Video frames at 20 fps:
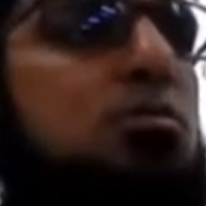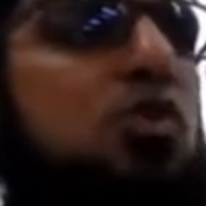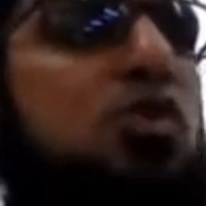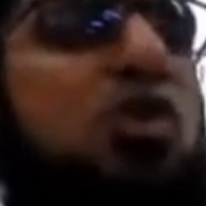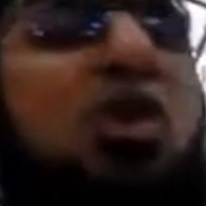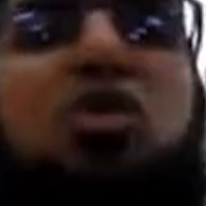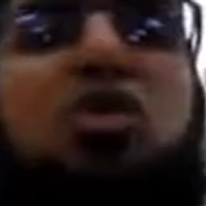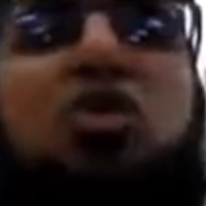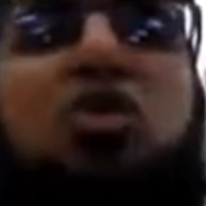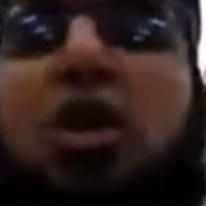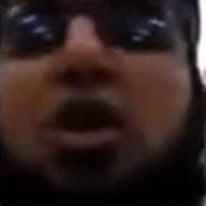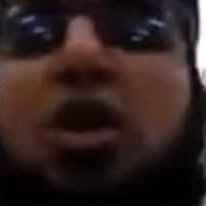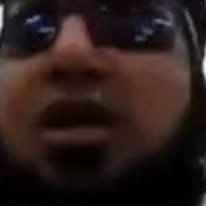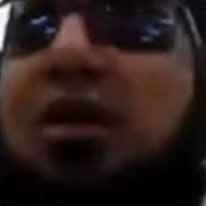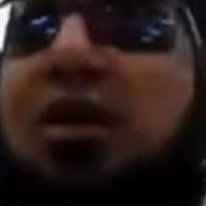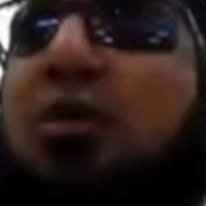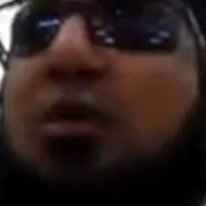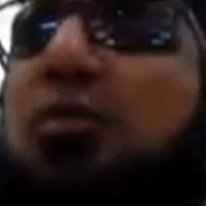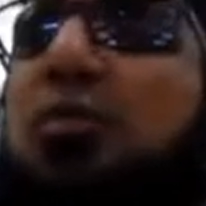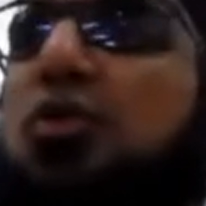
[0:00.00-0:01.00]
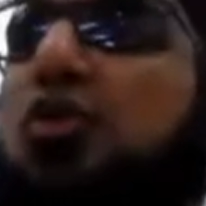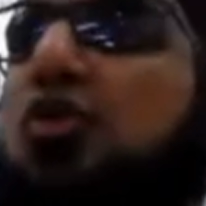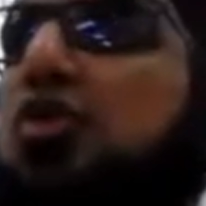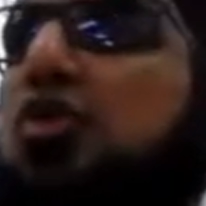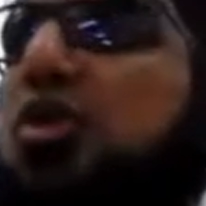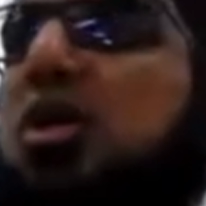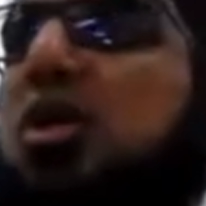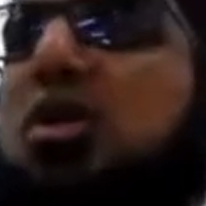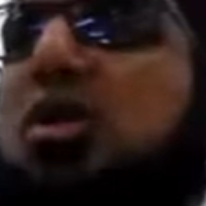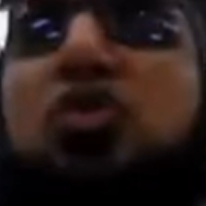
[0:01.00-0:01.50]
We're not talking about
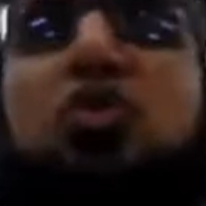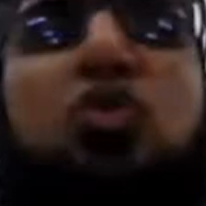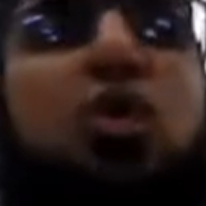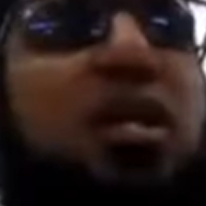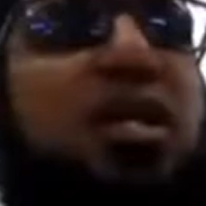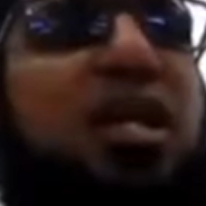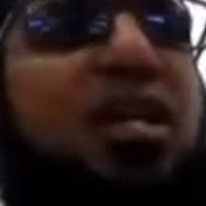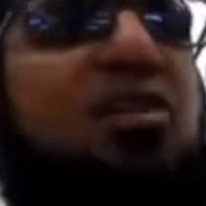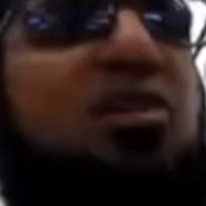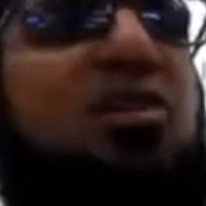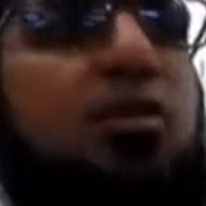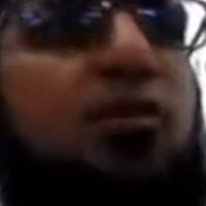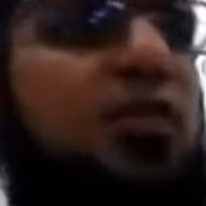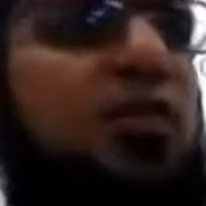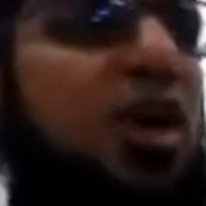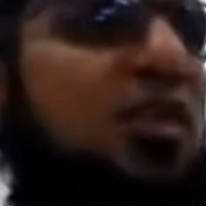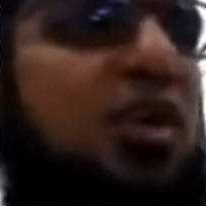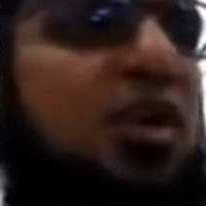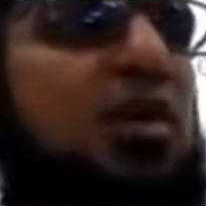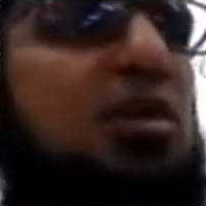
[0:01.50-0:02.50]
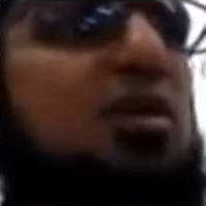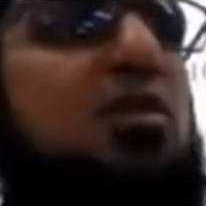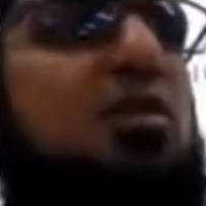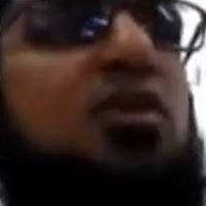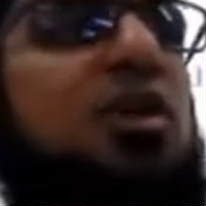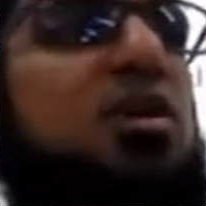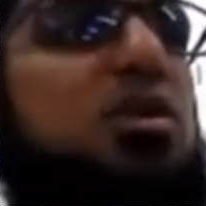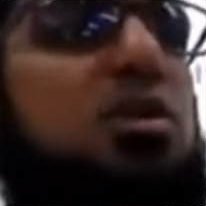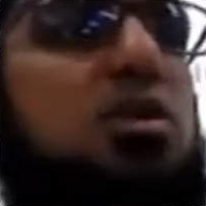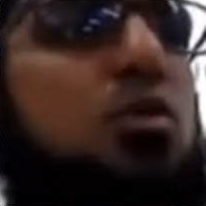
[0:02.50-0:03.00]
producing a surah that's 500
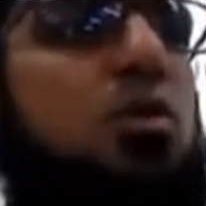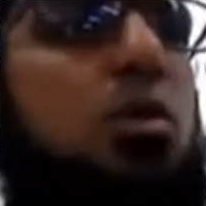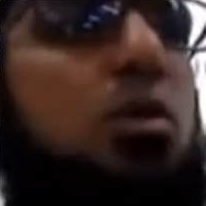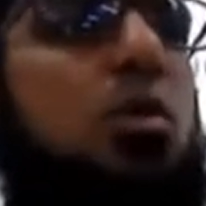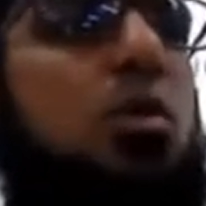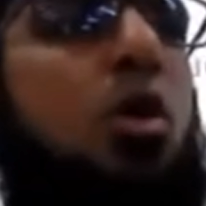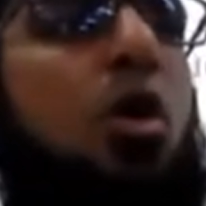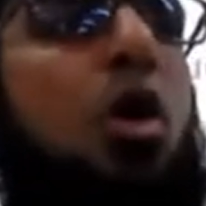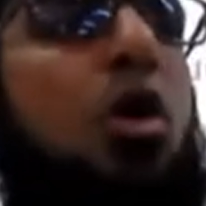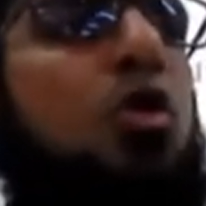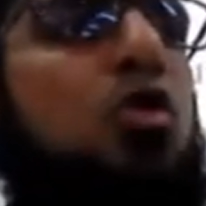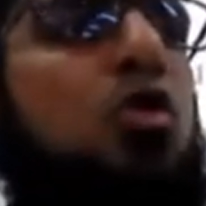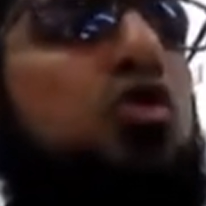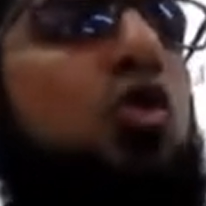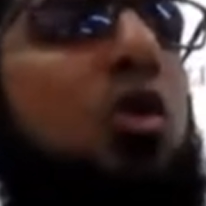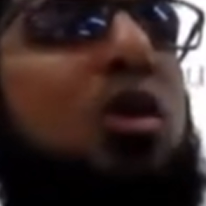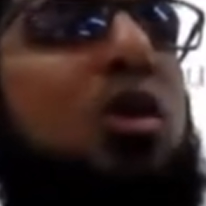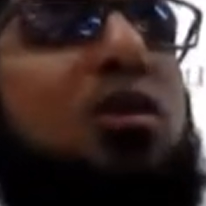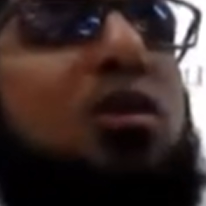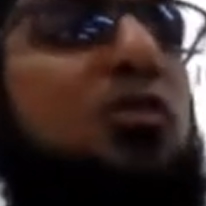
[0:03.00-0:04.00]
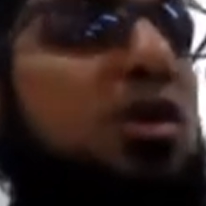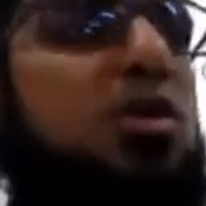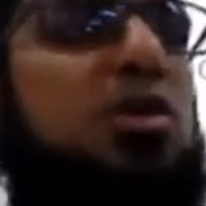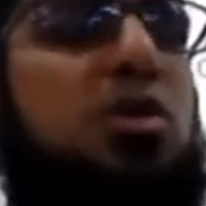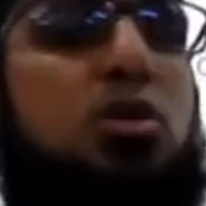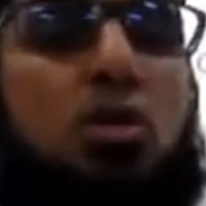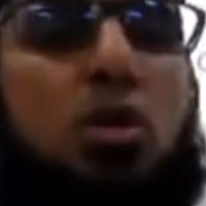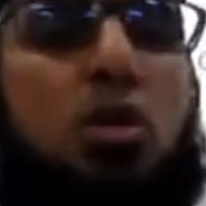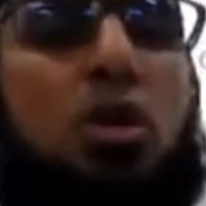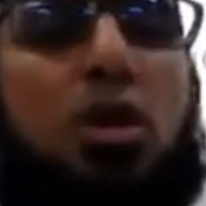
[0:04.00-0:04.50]
verses long or 200
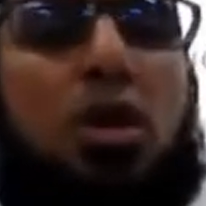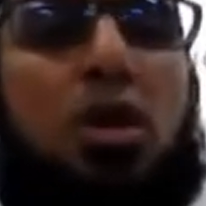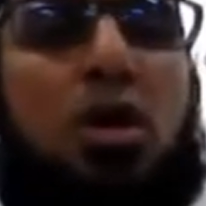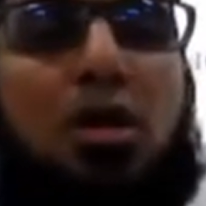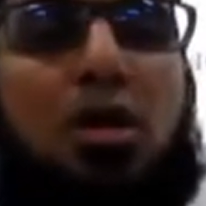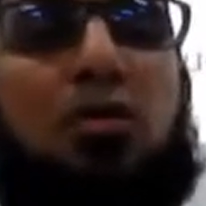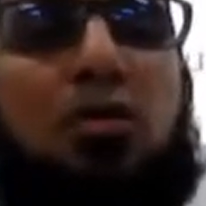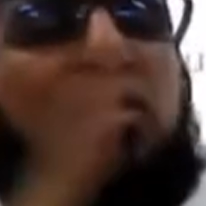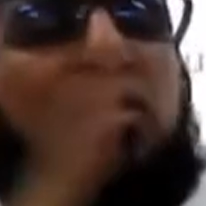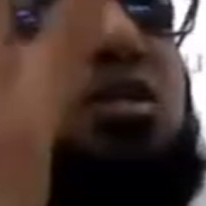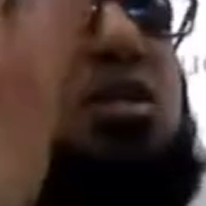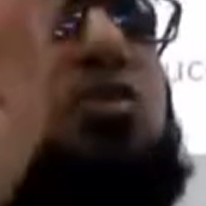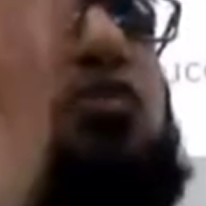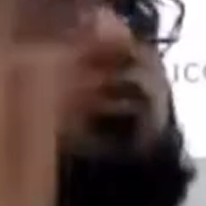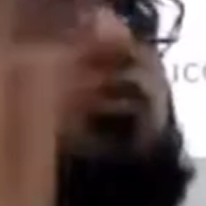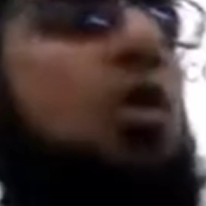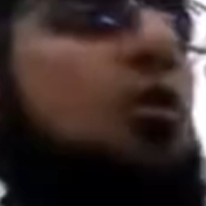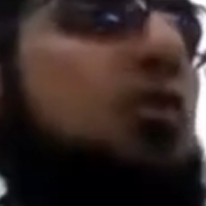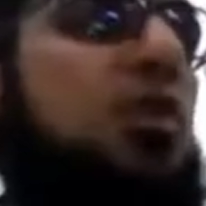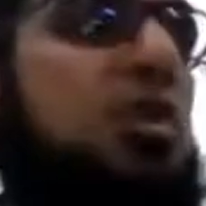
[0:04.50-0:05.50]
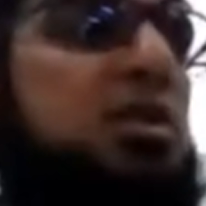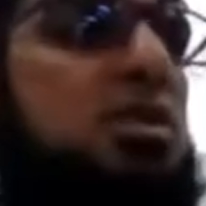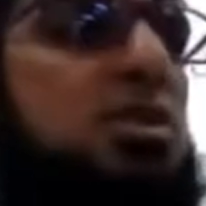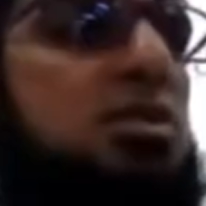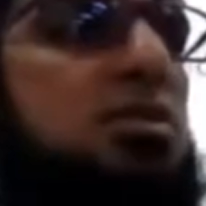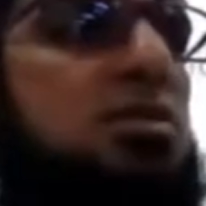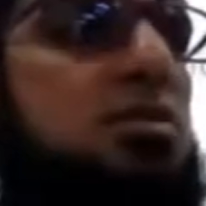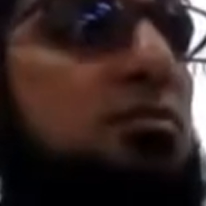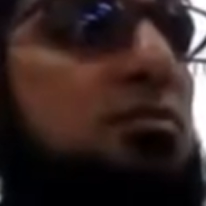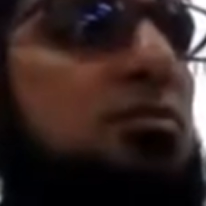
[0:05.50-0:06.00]
verses long. This is four
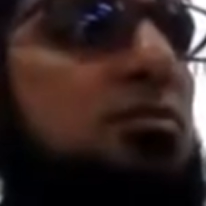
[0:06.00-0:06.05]
verses.